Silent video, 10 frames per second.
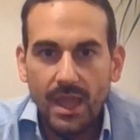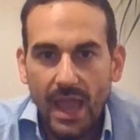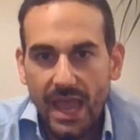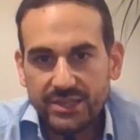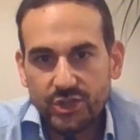
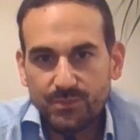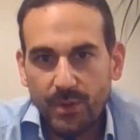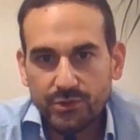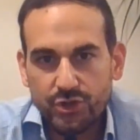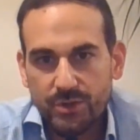As your
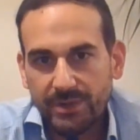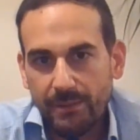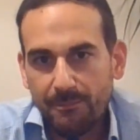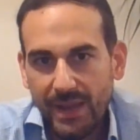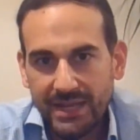sponsorship
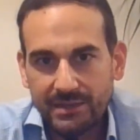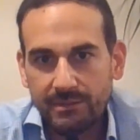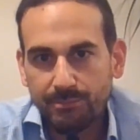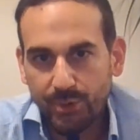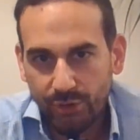campaign
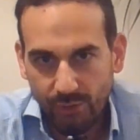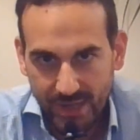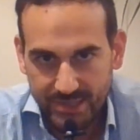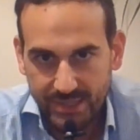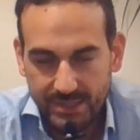
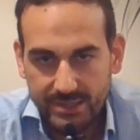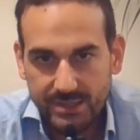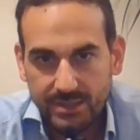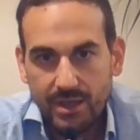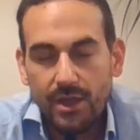
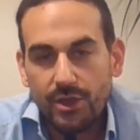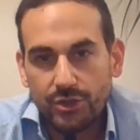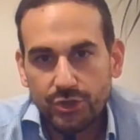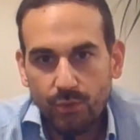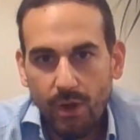progresses,
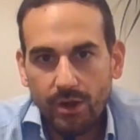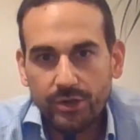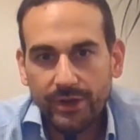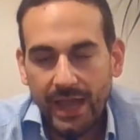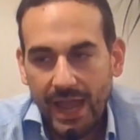you are
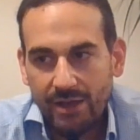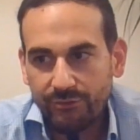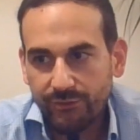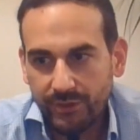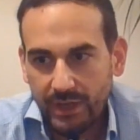going to have
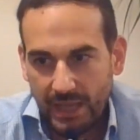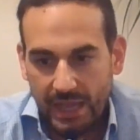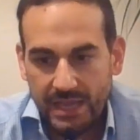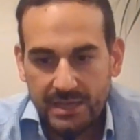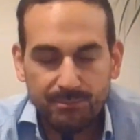
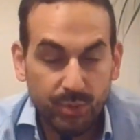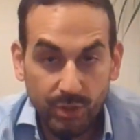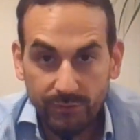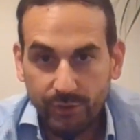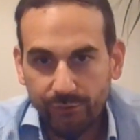a pool
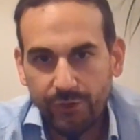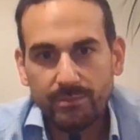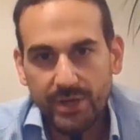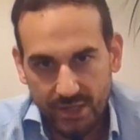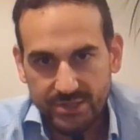of
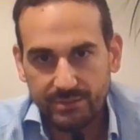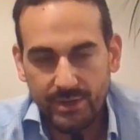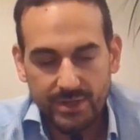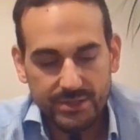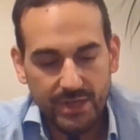confirmed
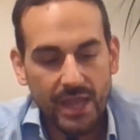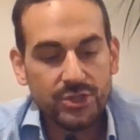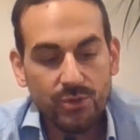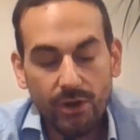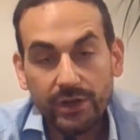customers, and
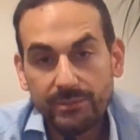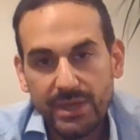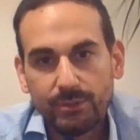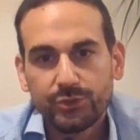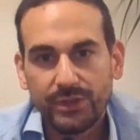you are going to
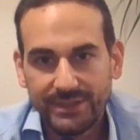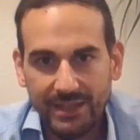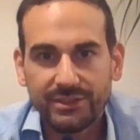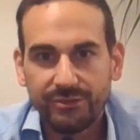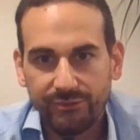be able to
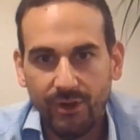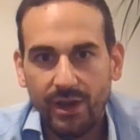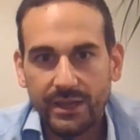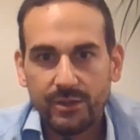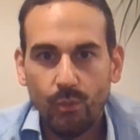
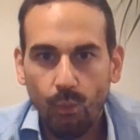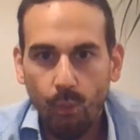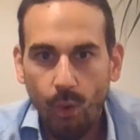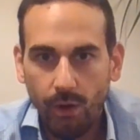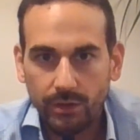identify
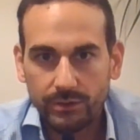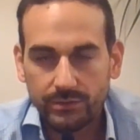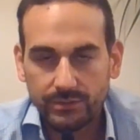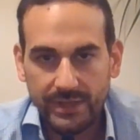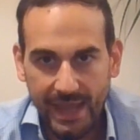what
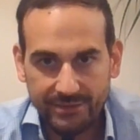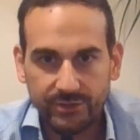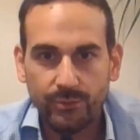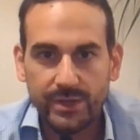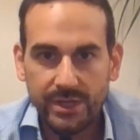
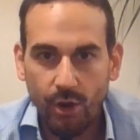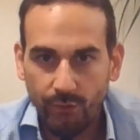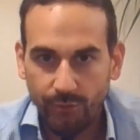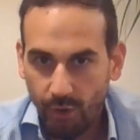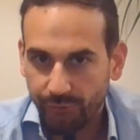category
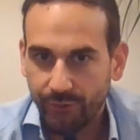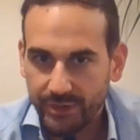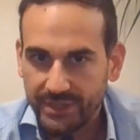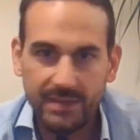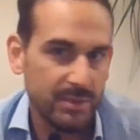of
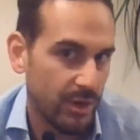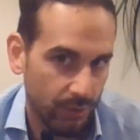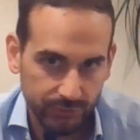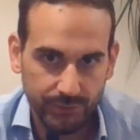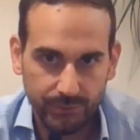offering they
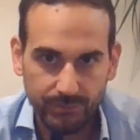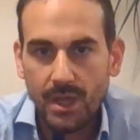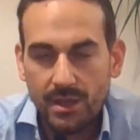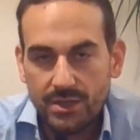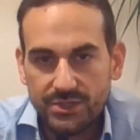belong
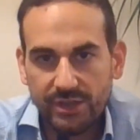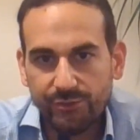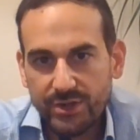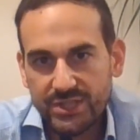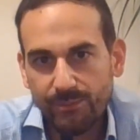to. Say
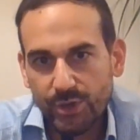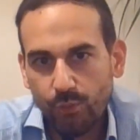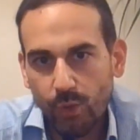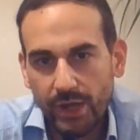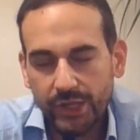for example you're
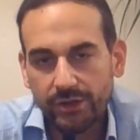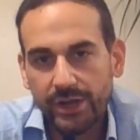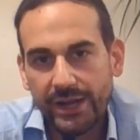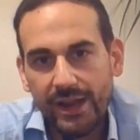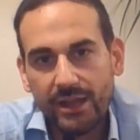working on
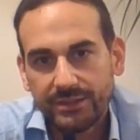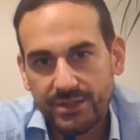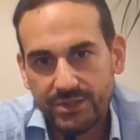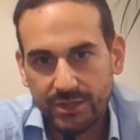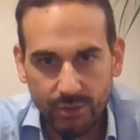an IT
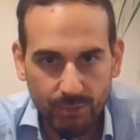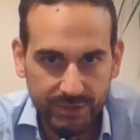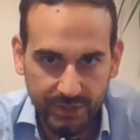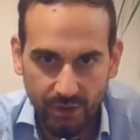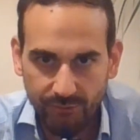
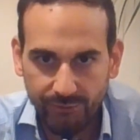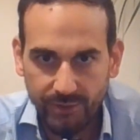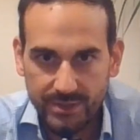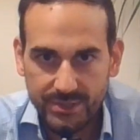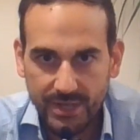security
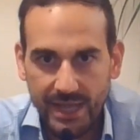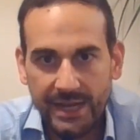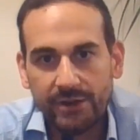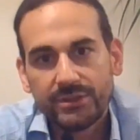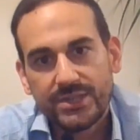conference, and
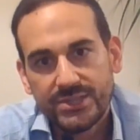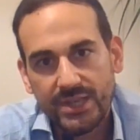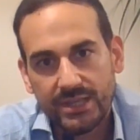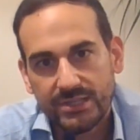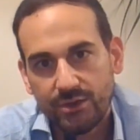out of the
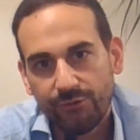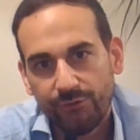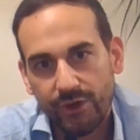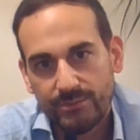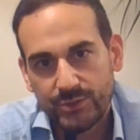6
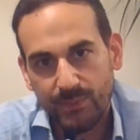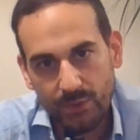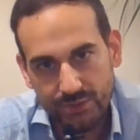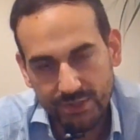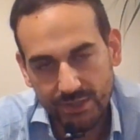confirmed
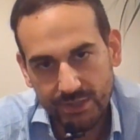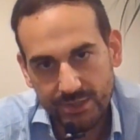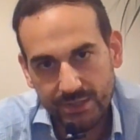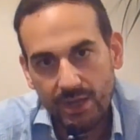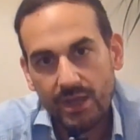
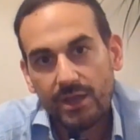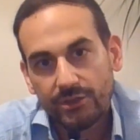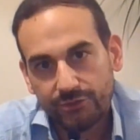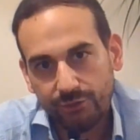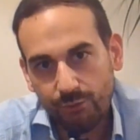sponsors,
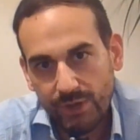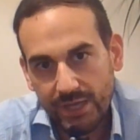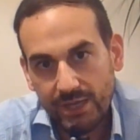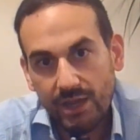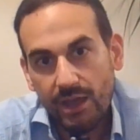
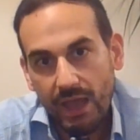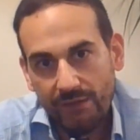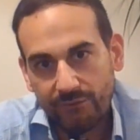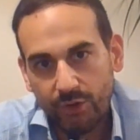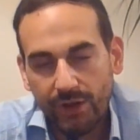3
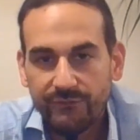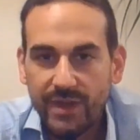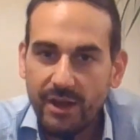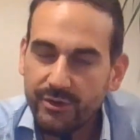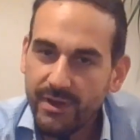have got a
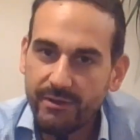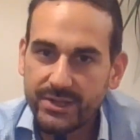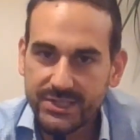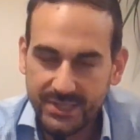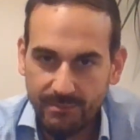very
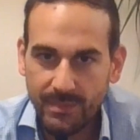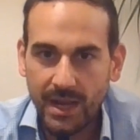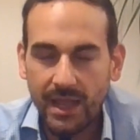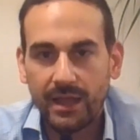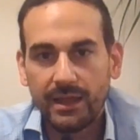
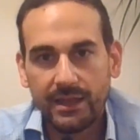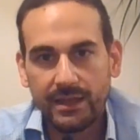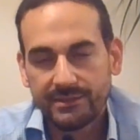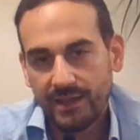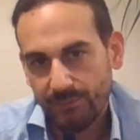similar
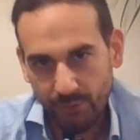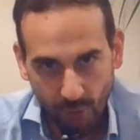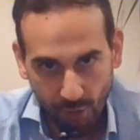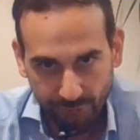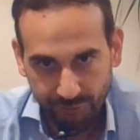type of
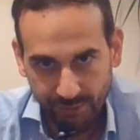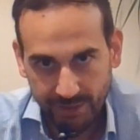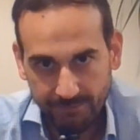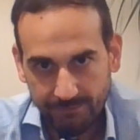offering.